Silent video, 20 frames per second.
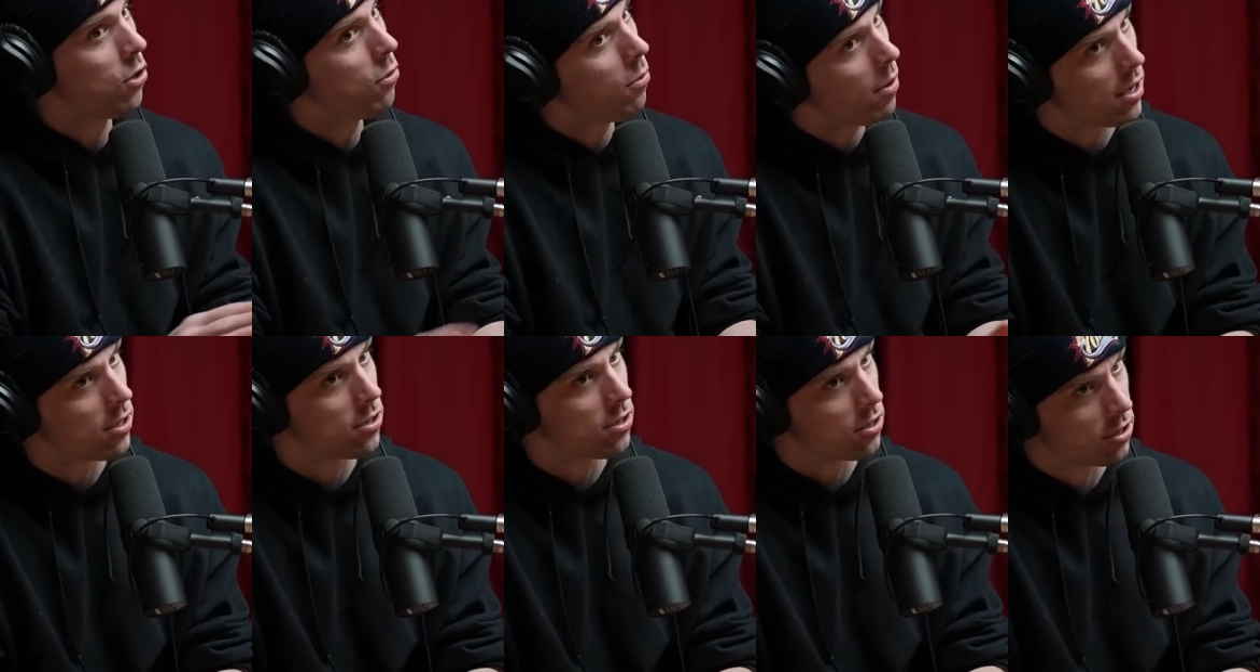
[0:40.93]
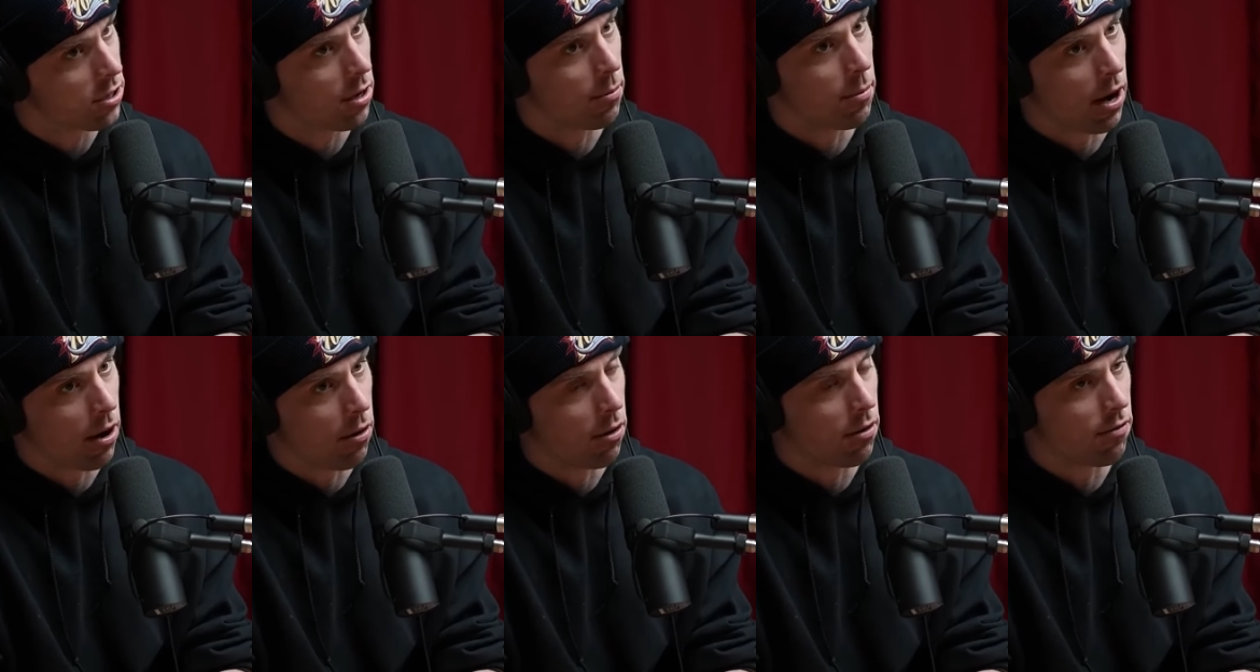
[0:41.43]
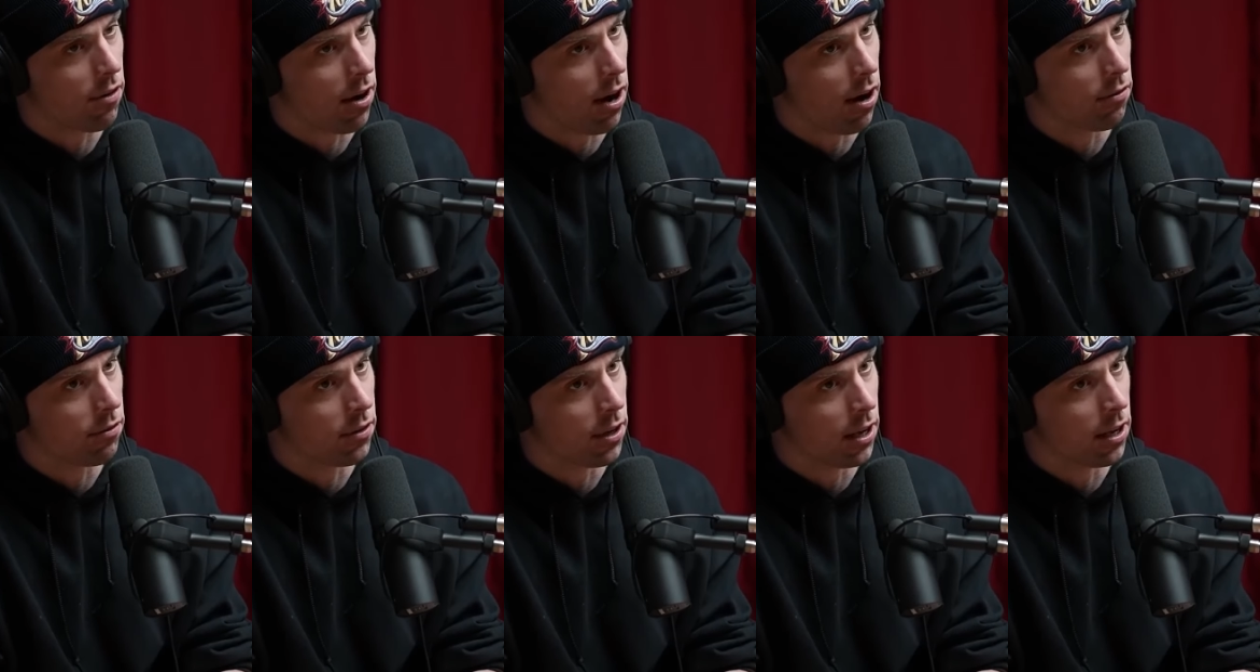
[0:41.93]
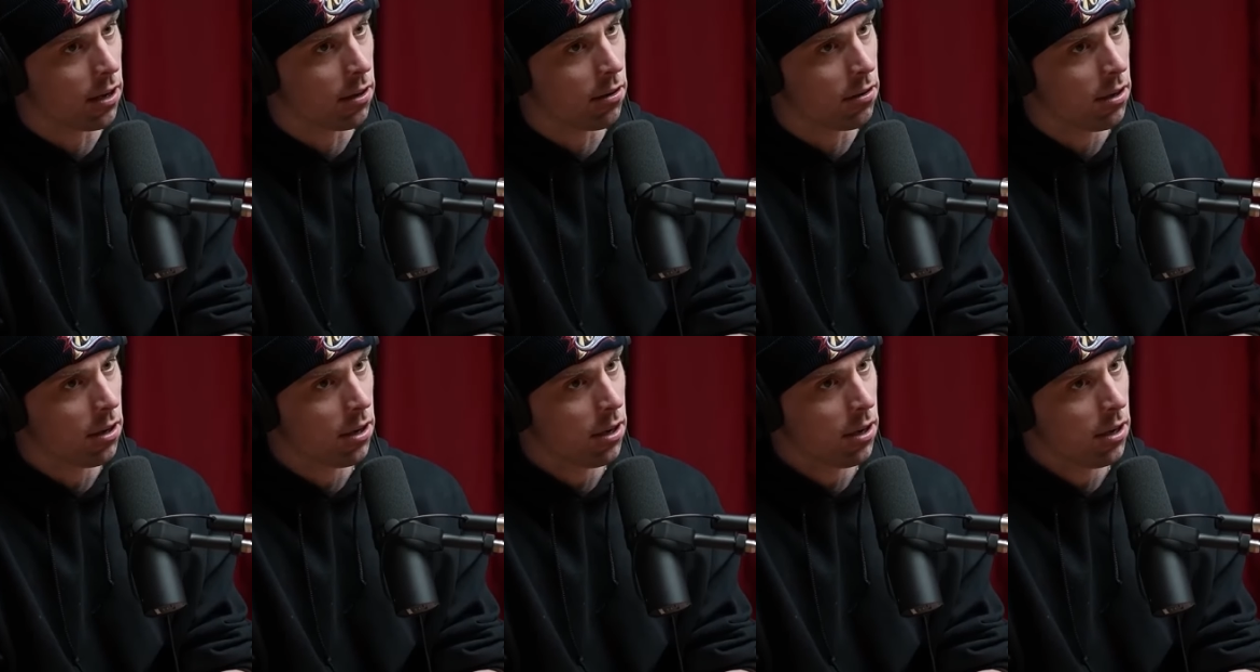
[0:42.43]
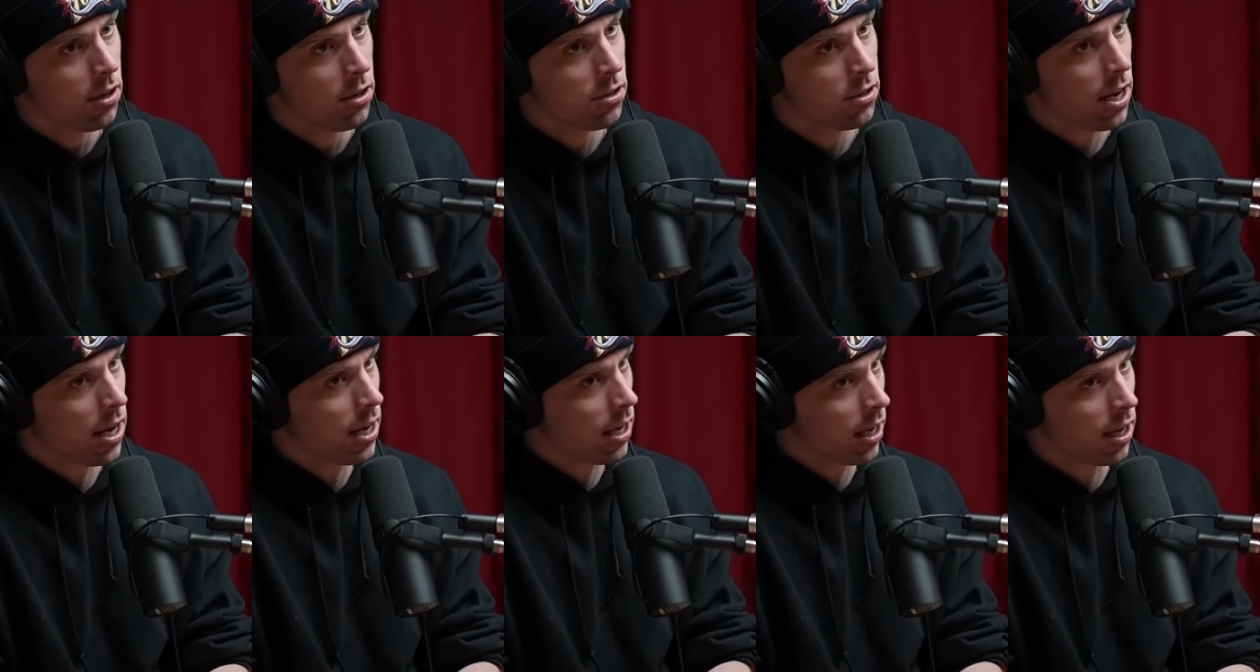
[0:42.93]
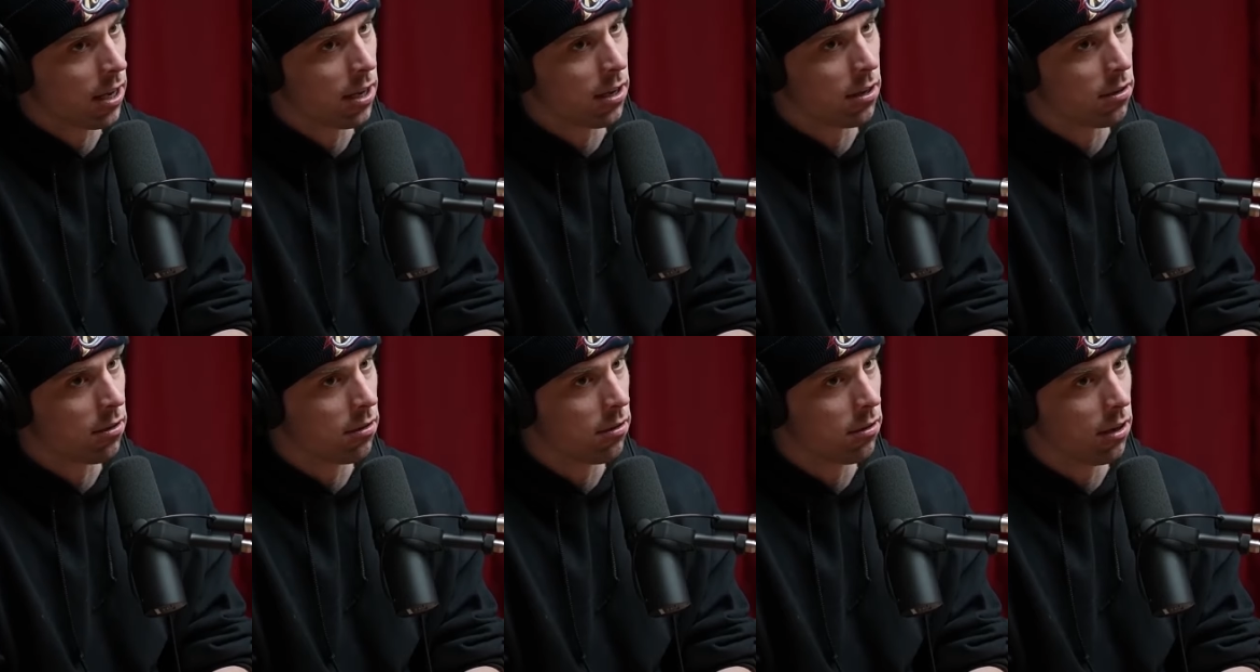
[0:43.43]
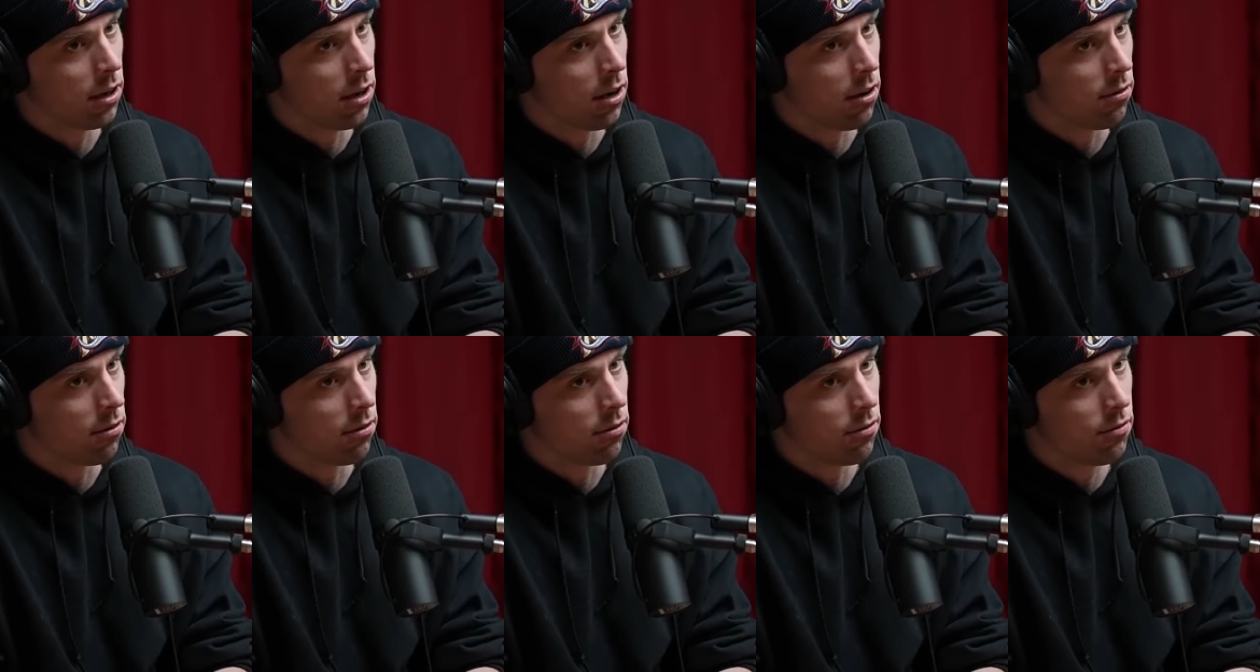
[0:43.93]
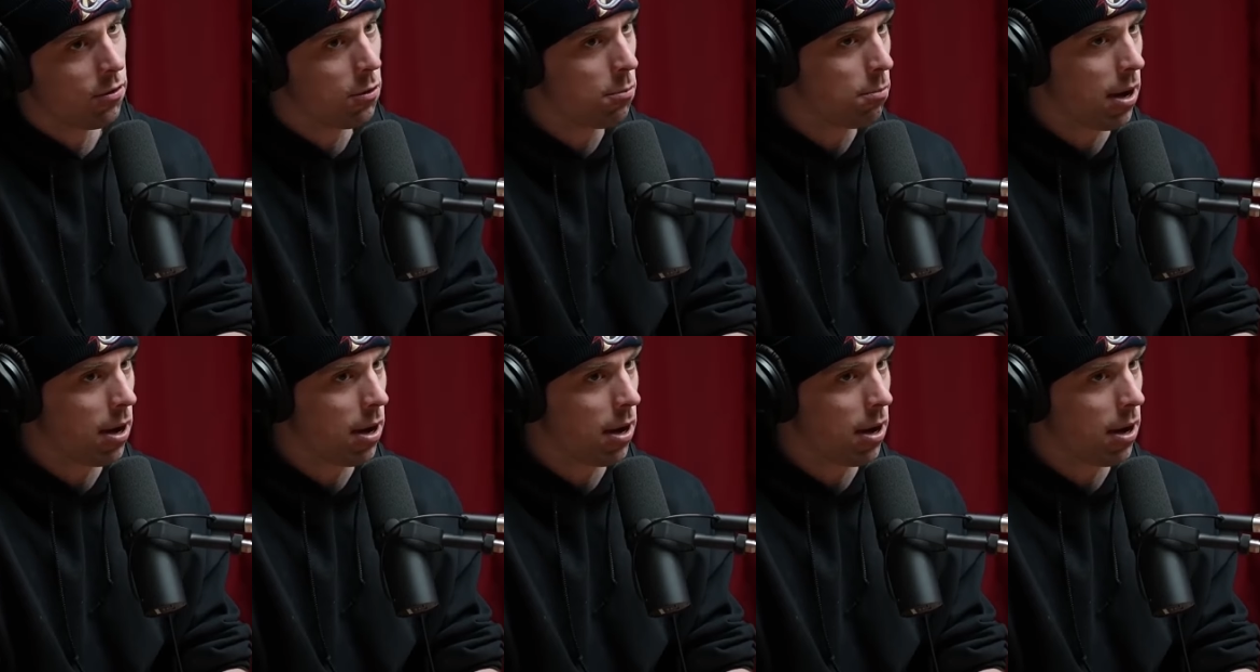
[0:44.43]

US is somehow involved in sending in, you know, a few